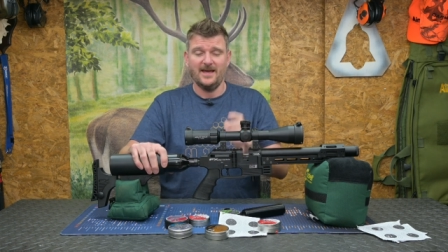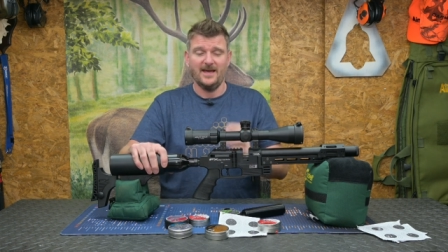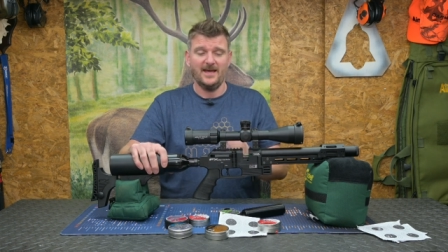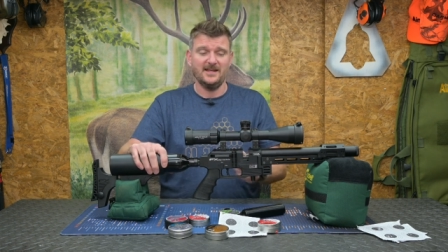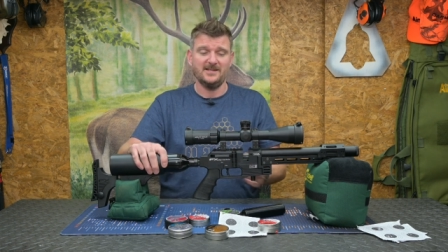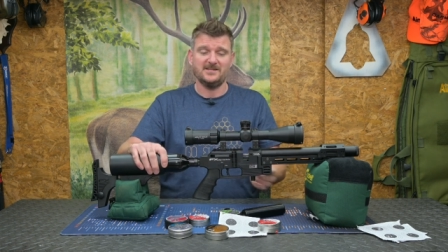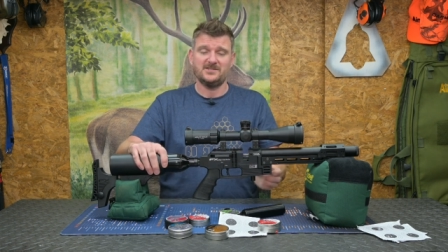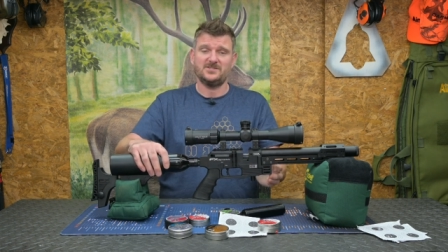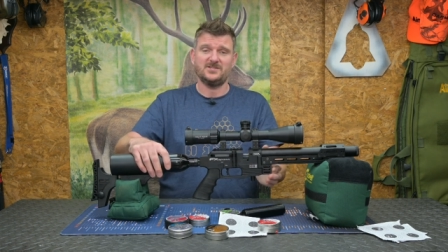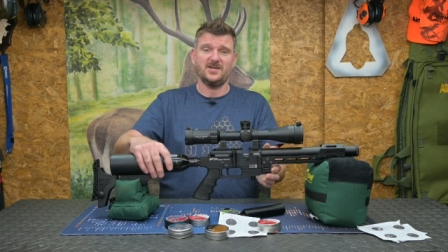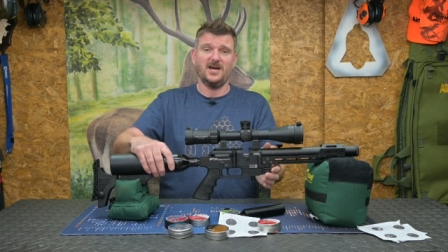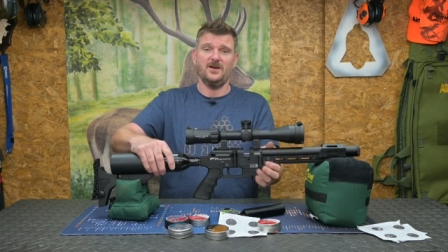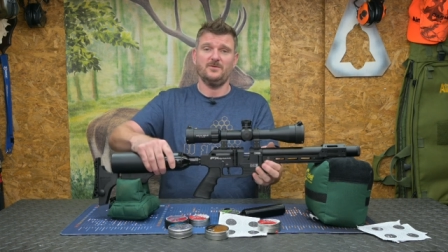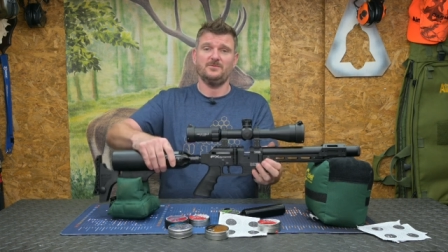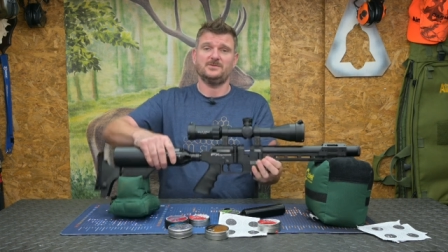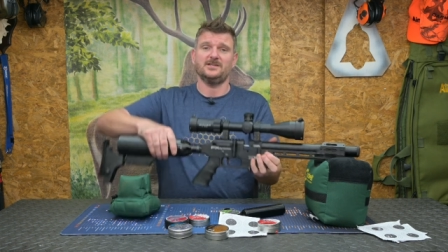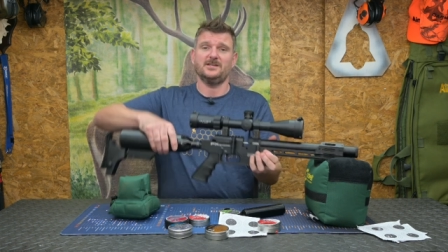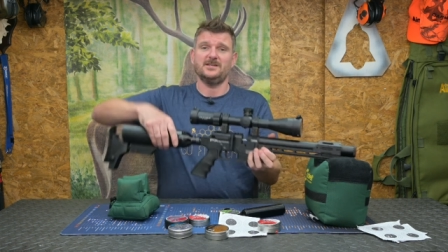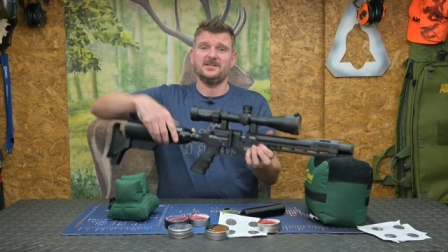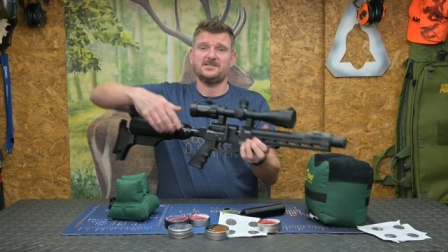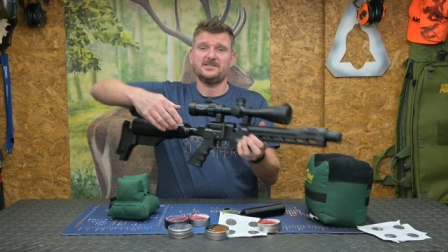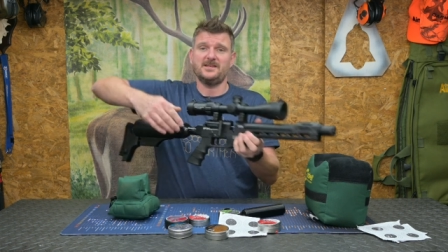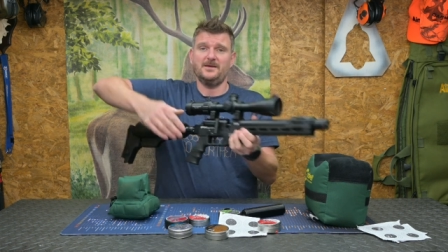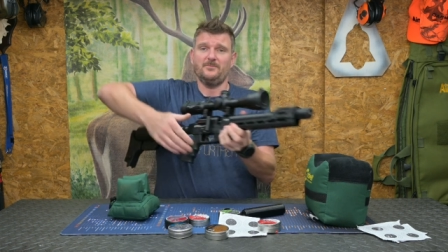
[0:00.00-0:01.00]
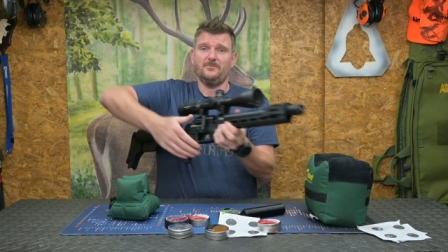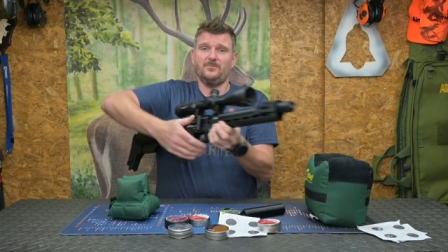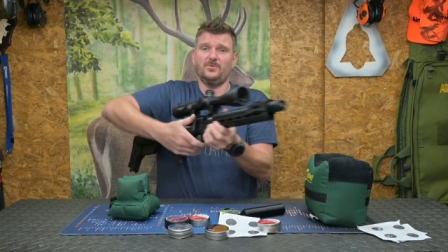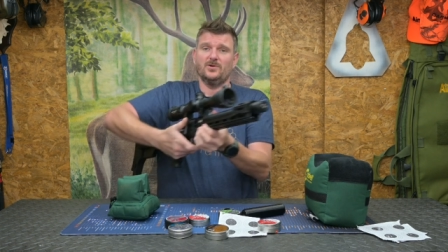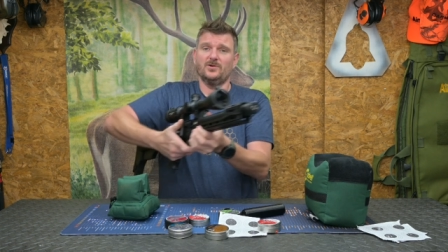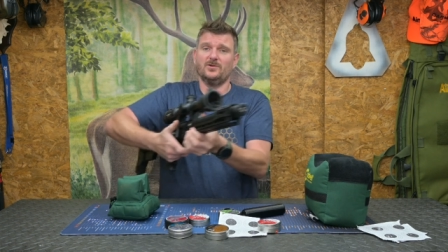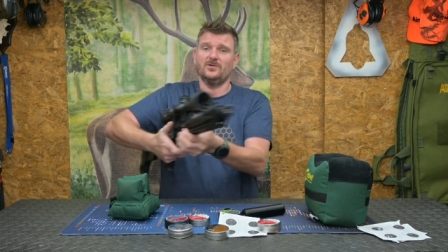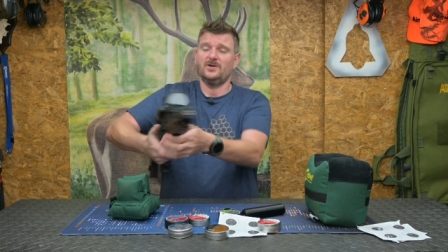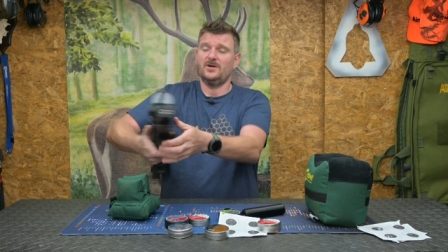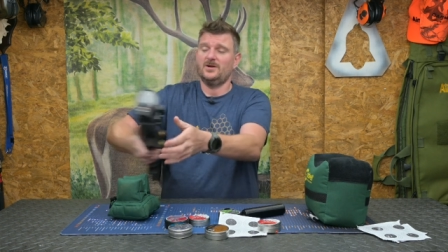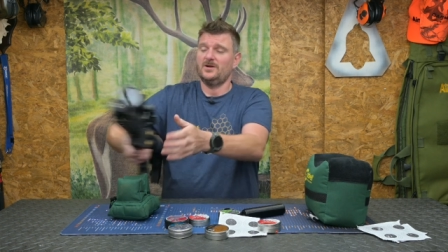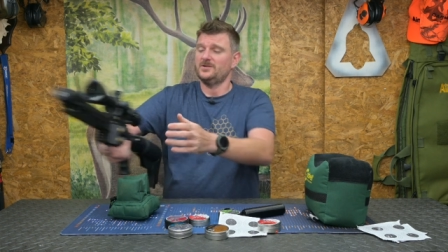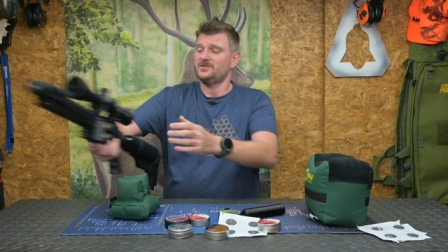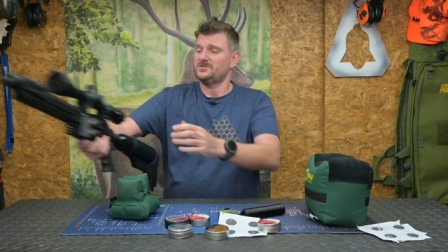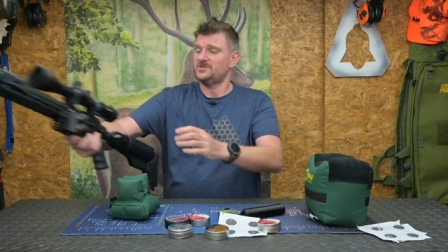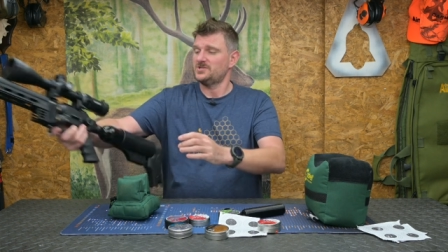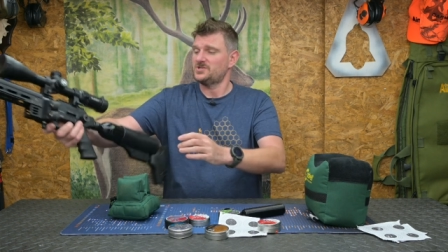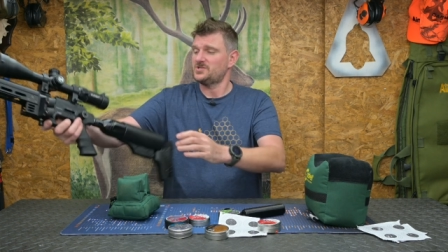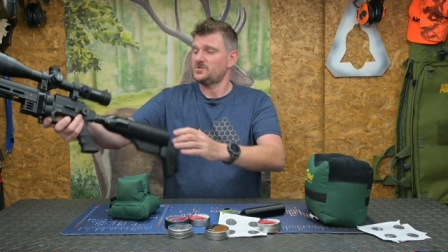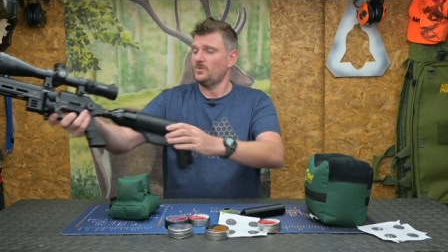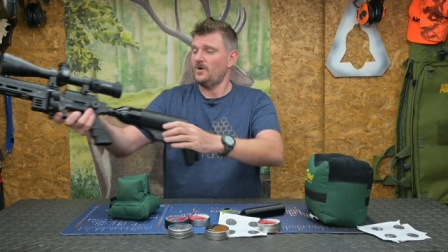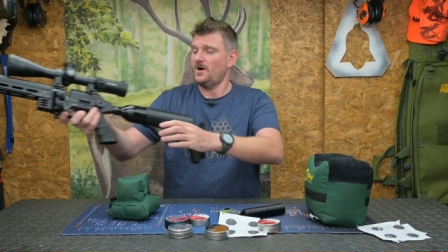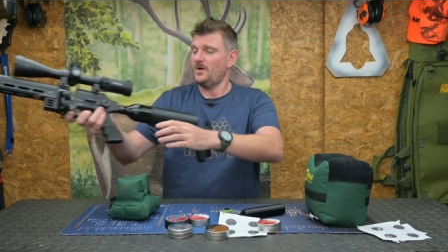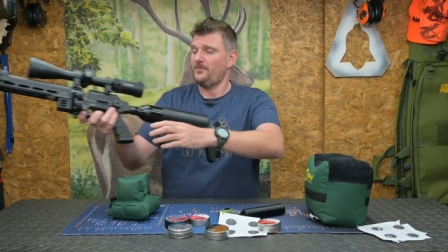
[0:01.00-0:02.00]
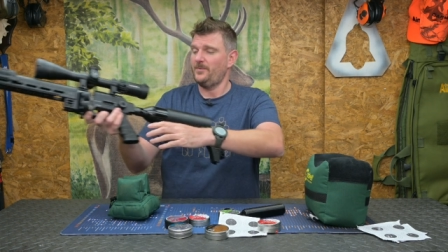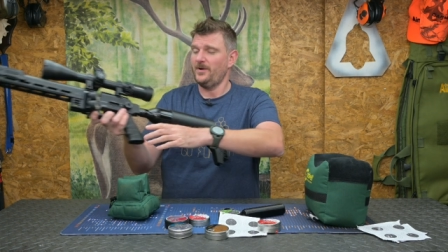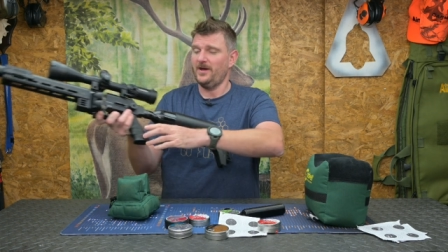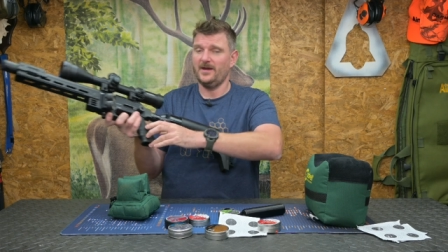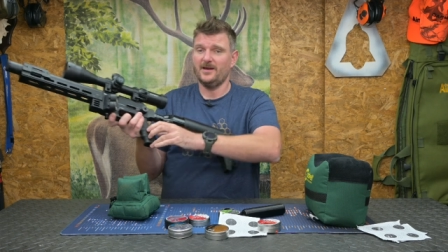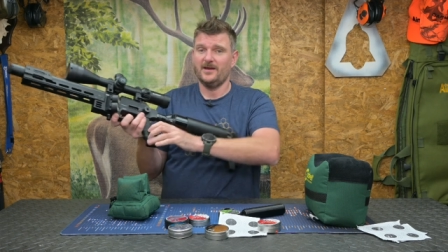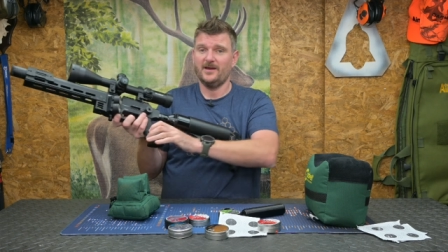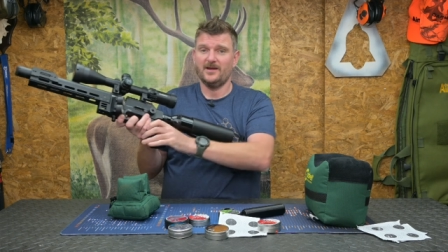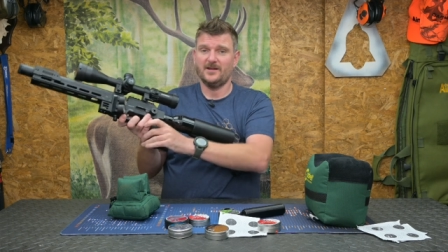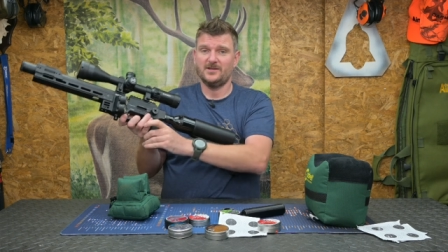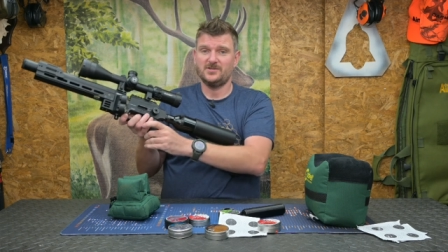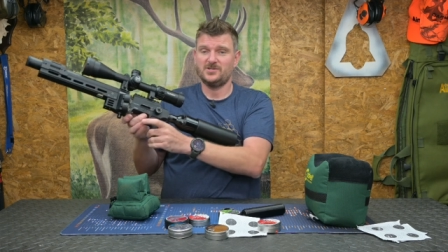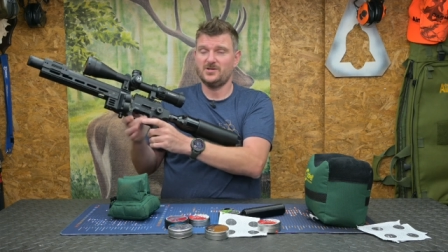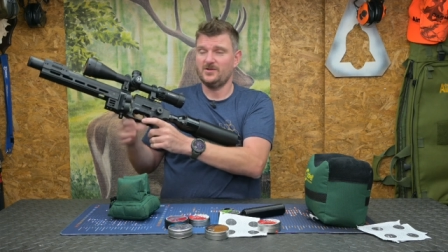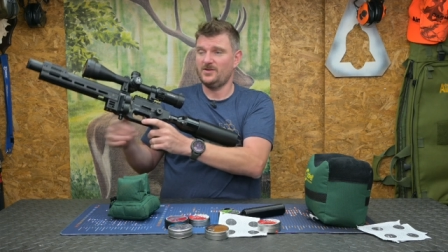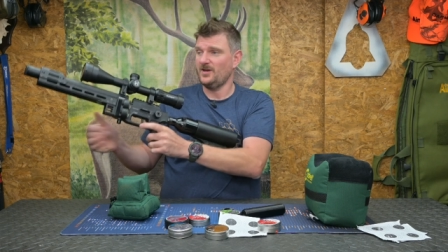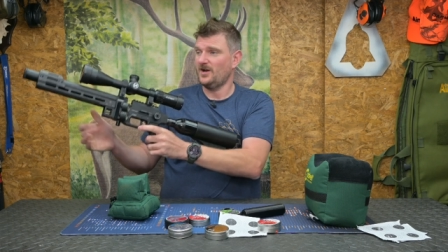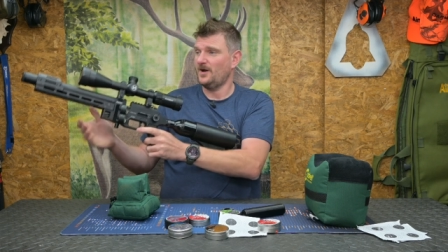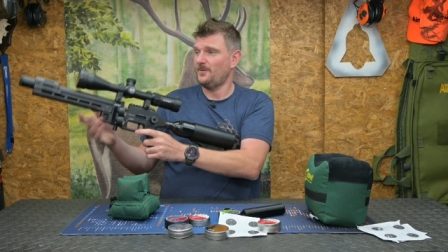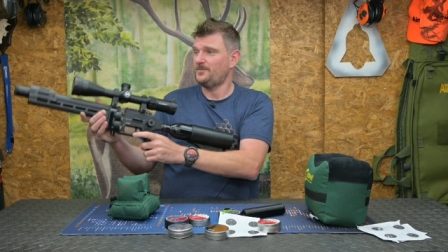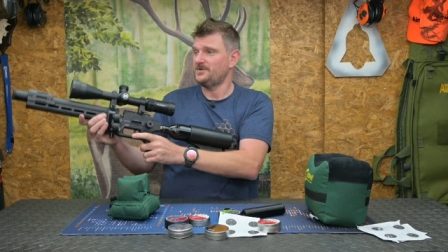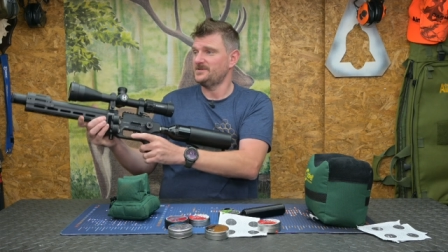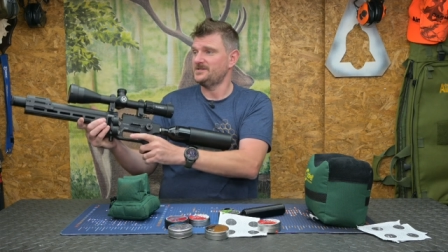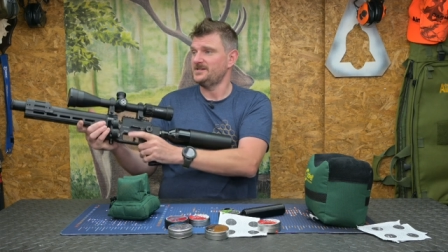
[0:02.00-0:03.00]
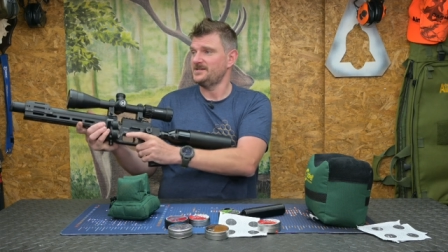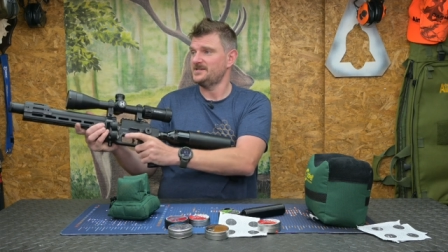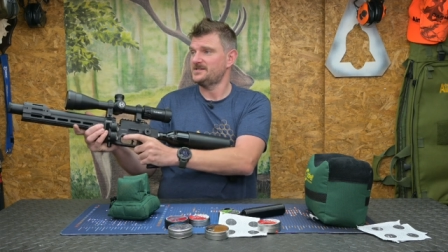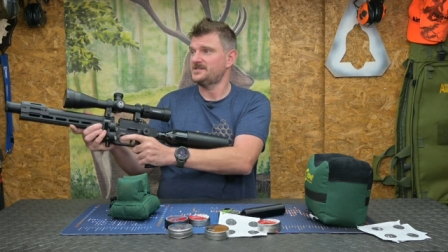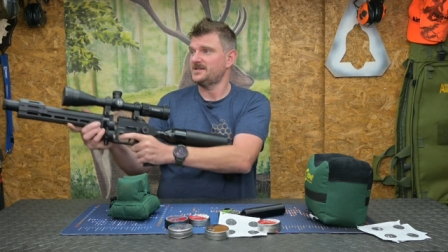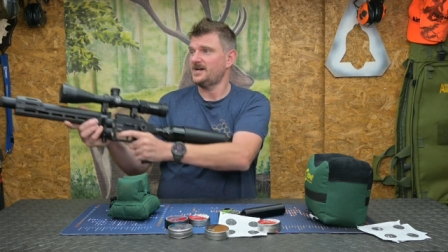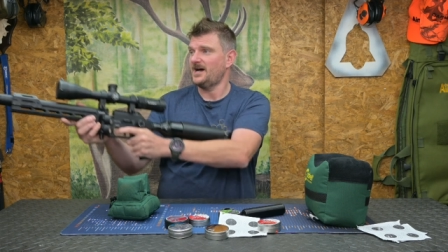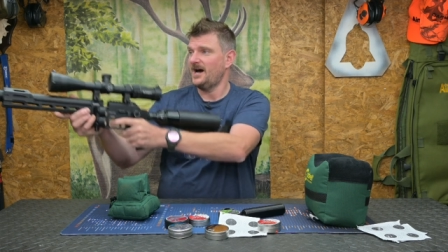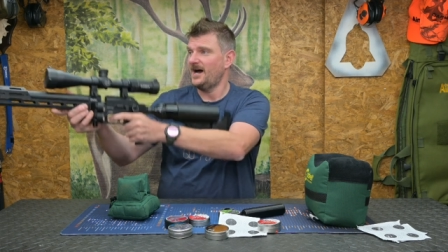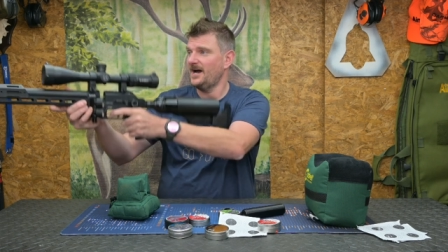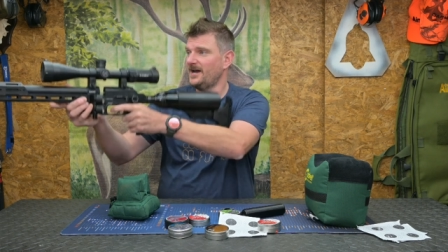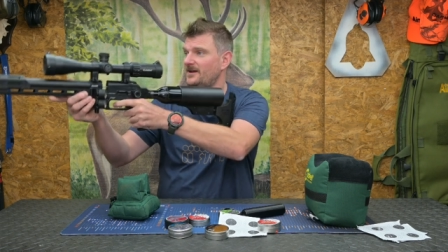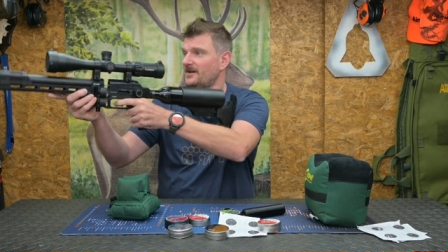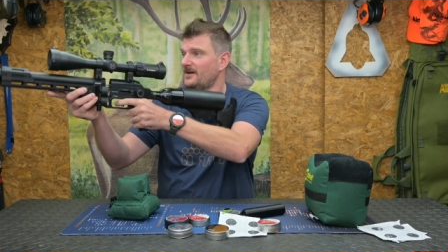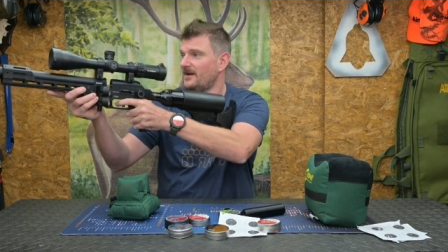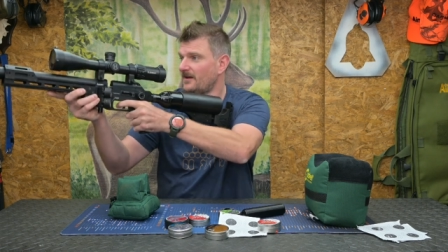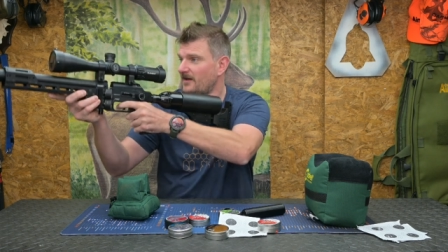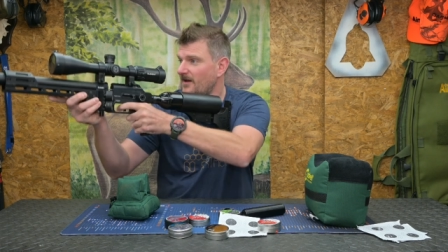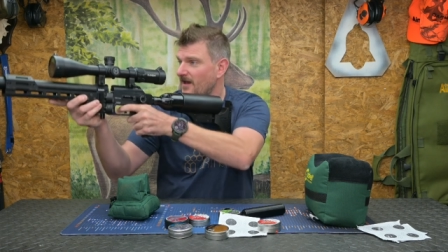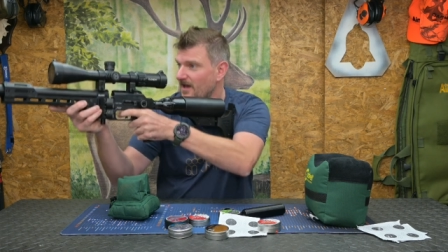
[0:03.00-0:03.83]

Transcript: it's totally simple to swap it to the opposite side